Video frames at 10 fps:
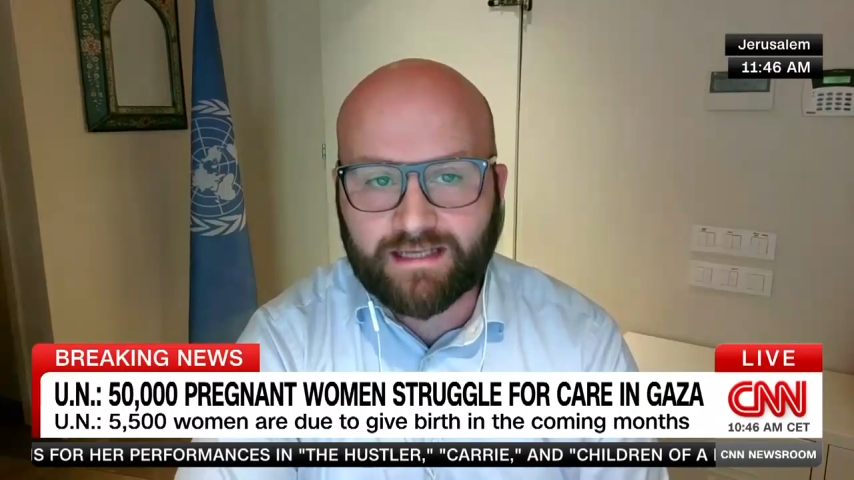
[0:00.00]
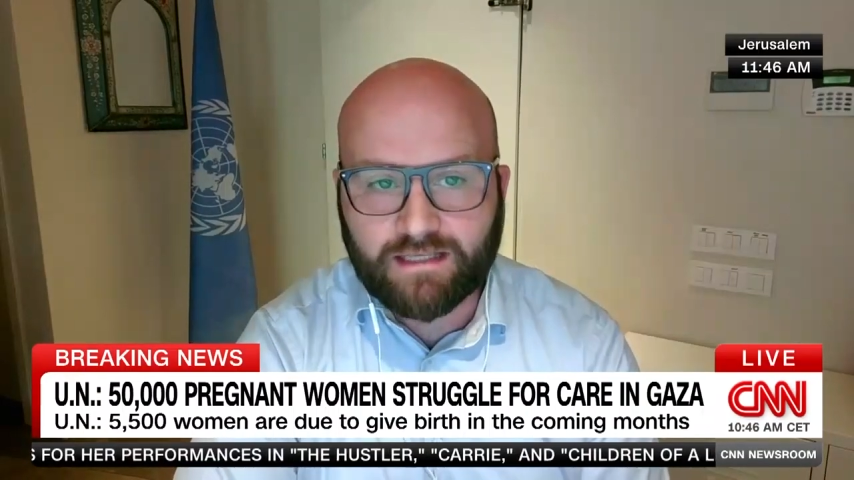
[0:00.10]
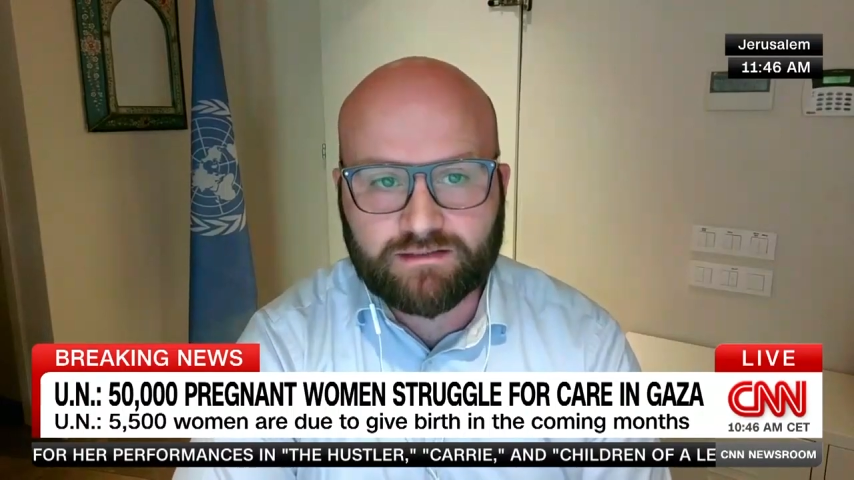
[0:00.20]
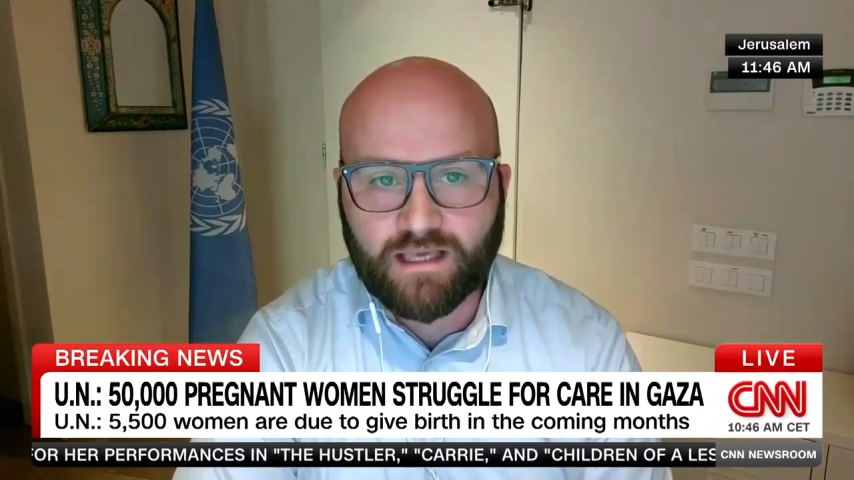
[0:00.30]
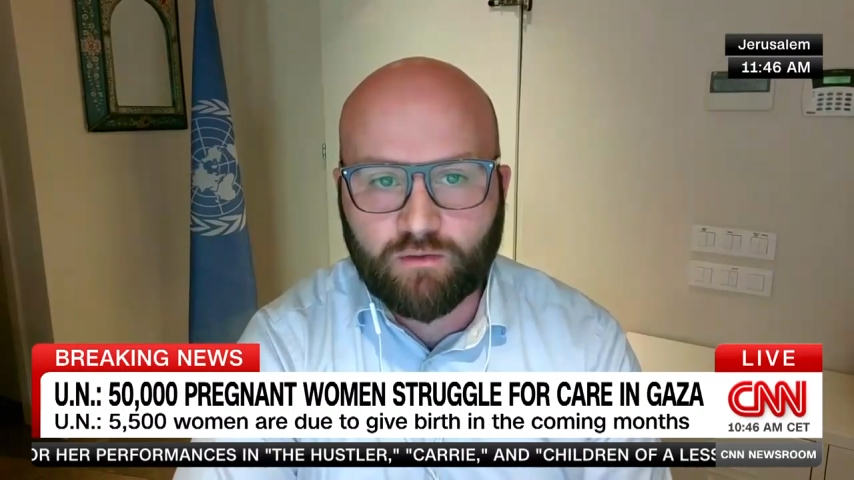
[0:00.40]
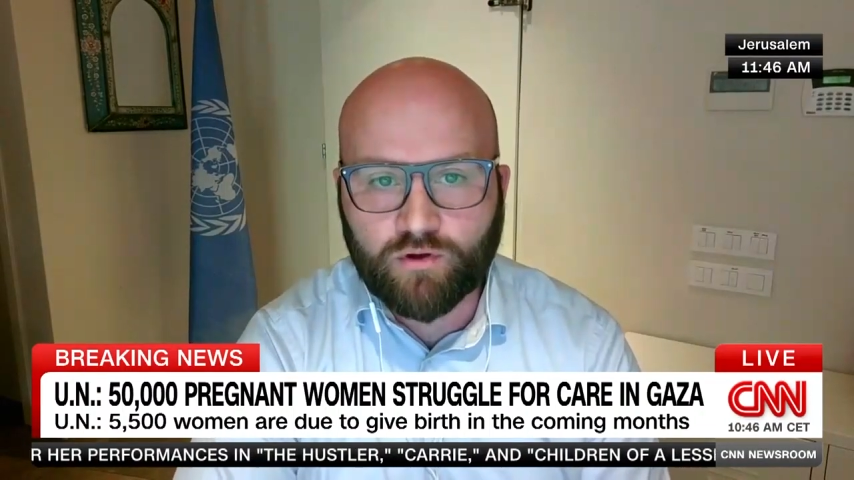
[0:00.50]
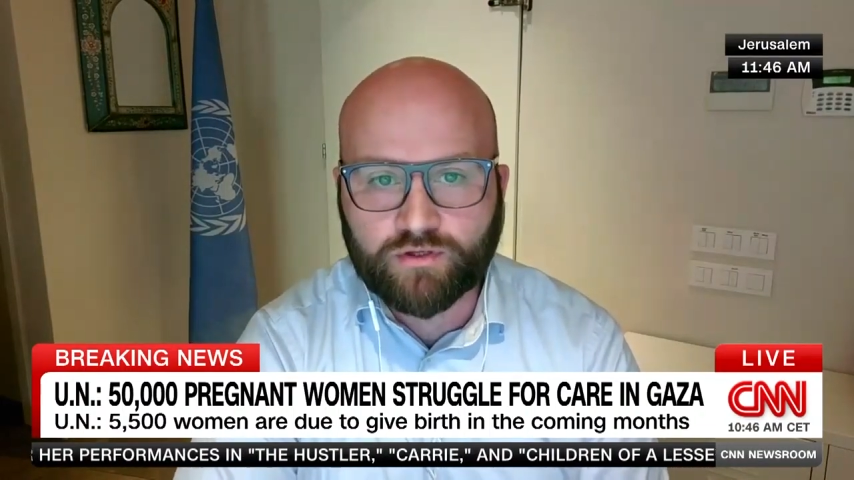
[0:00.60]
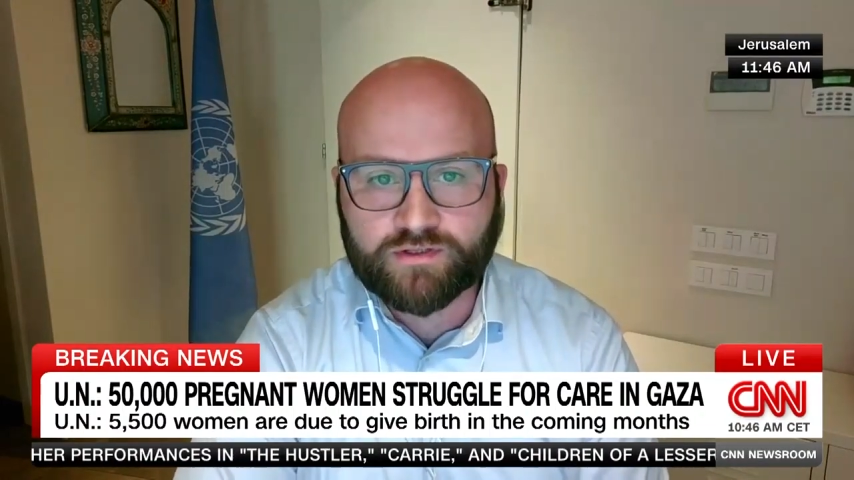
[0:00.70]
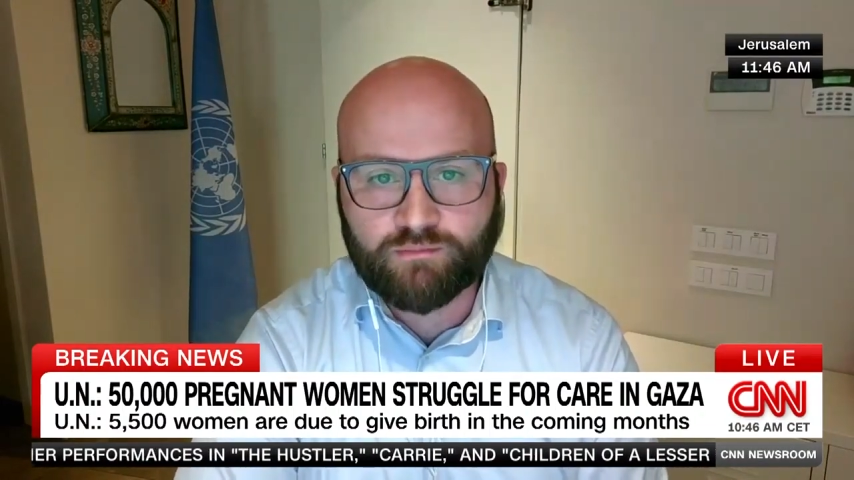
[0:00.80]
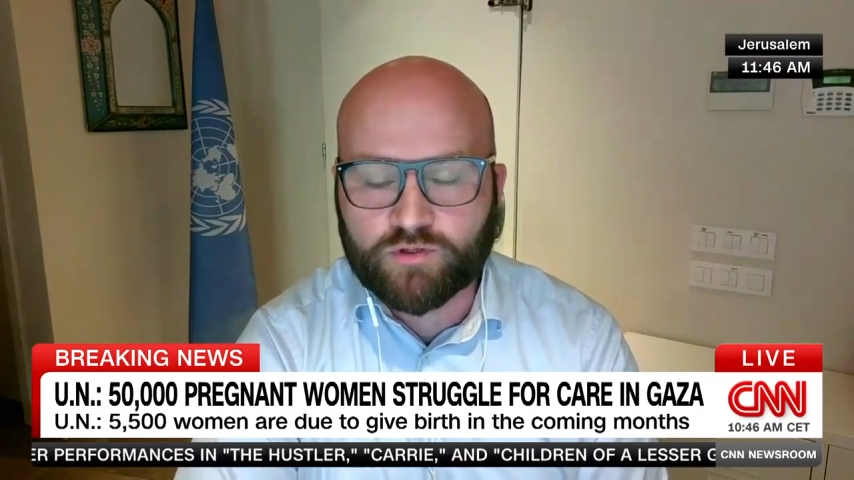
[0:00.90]
and healthcare
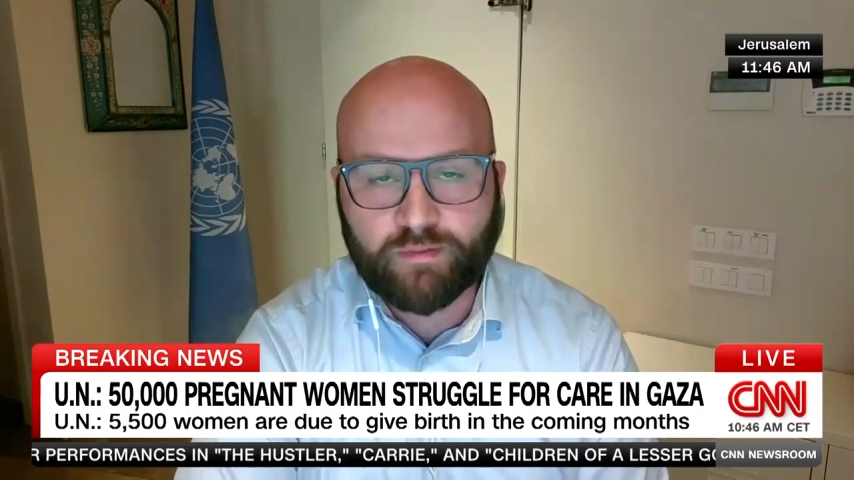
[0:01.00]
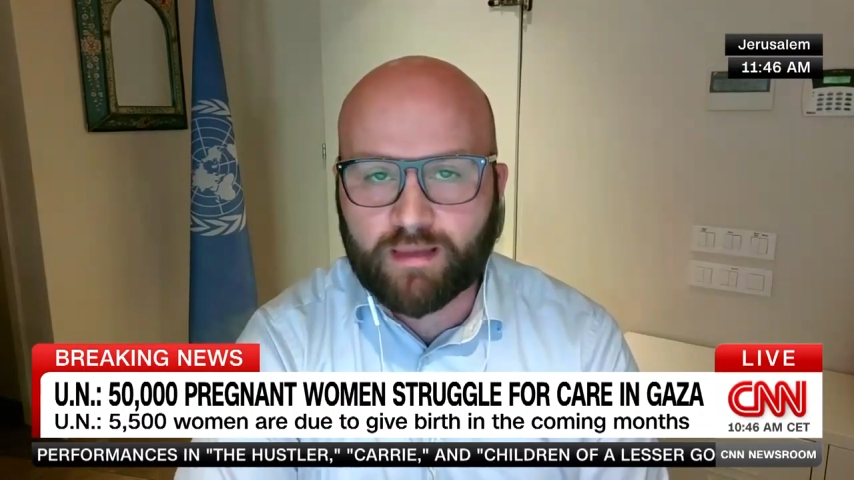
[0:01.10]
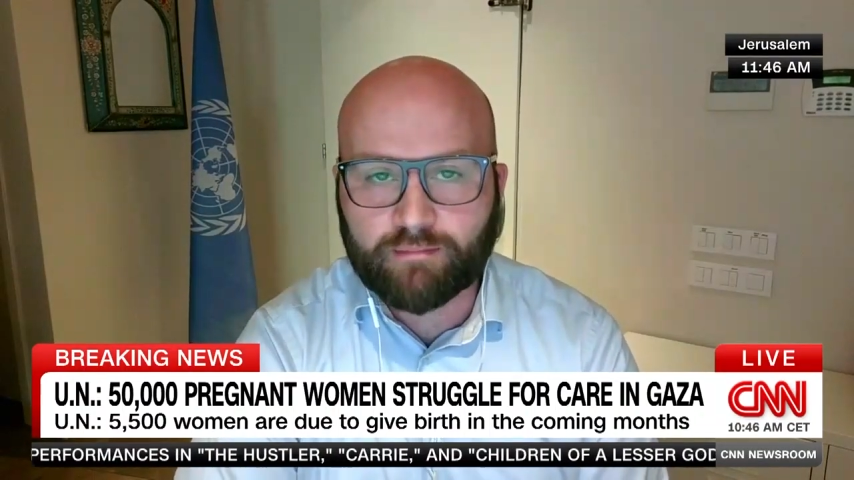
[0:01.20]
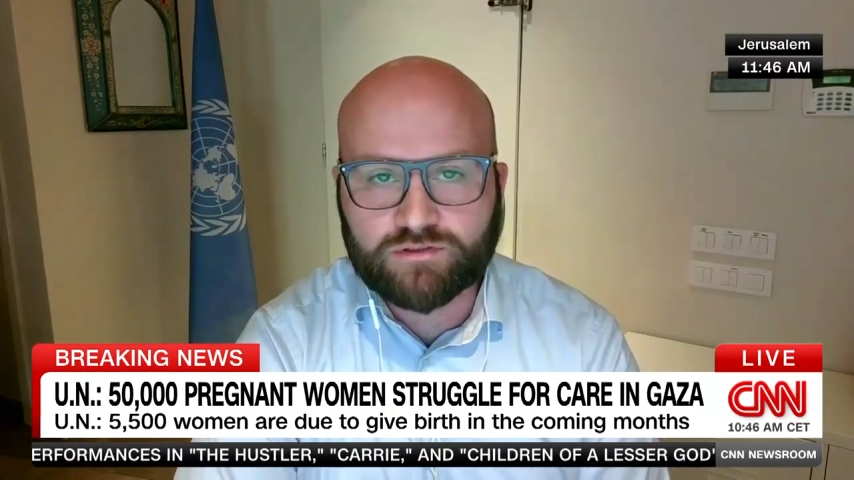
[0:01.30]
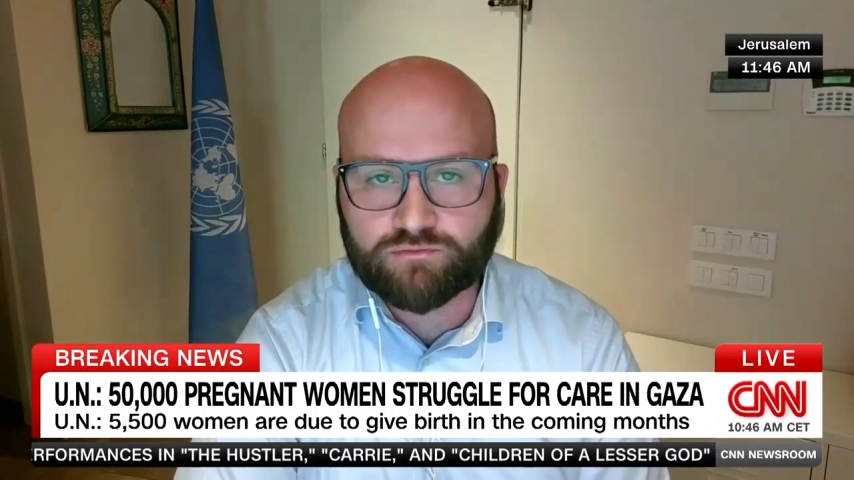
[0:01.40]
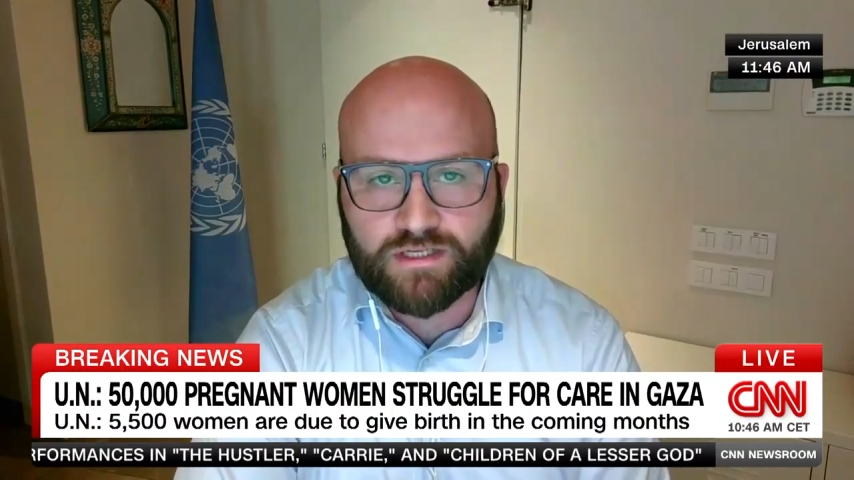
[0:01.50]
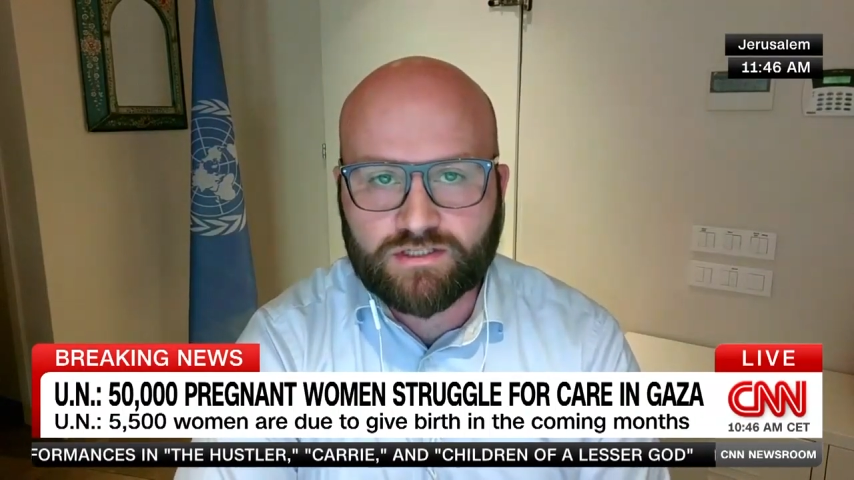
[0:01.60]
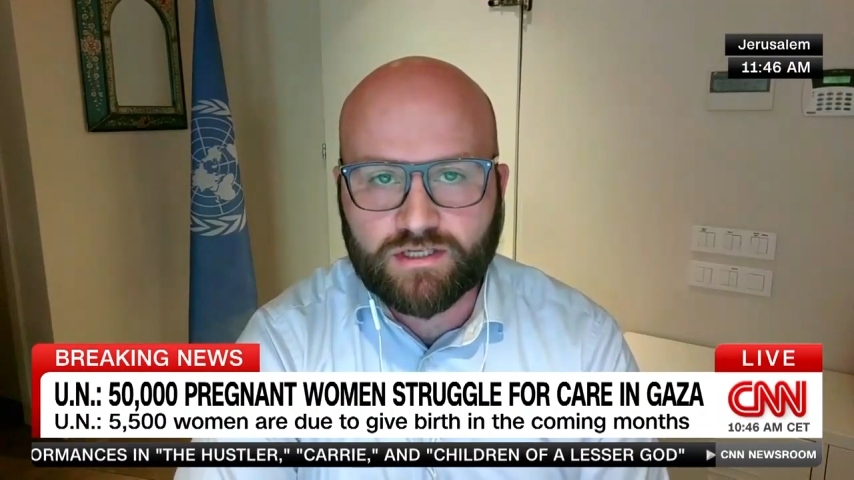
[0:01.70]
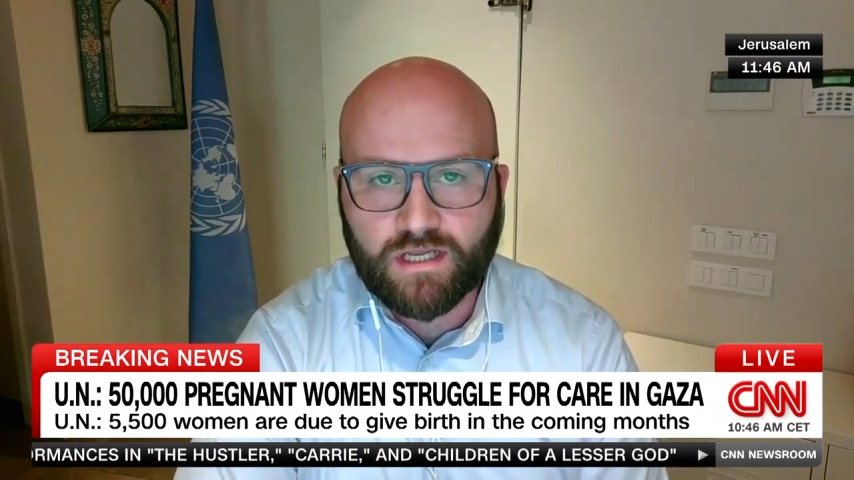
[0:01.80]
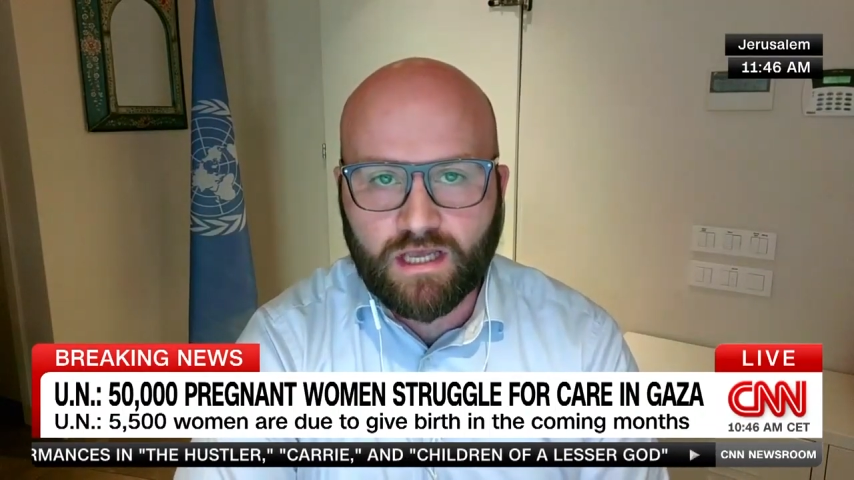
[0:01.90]
workers must be able to
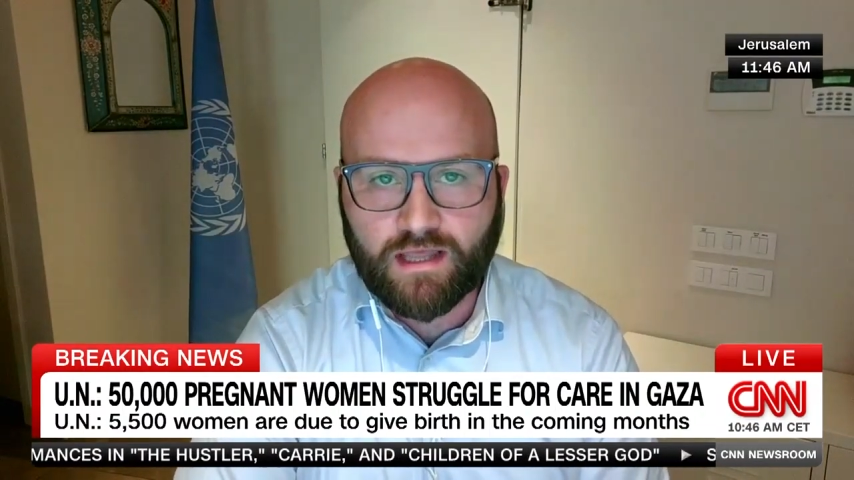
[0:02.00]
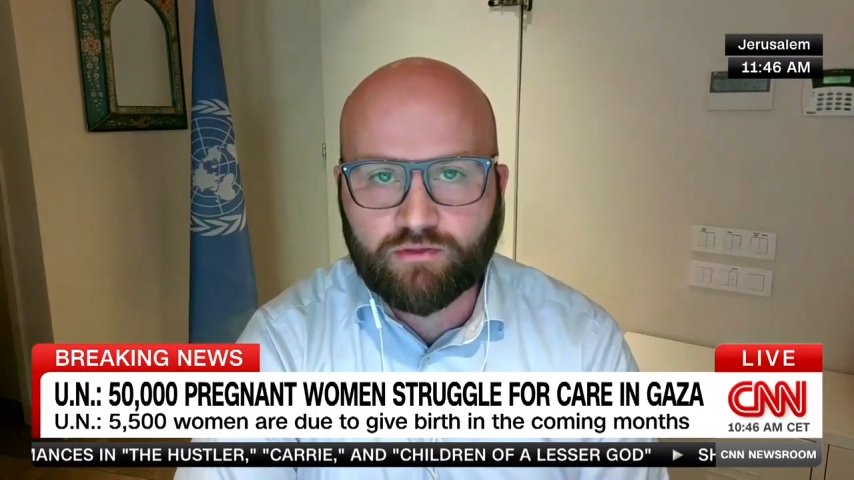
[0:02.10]
reach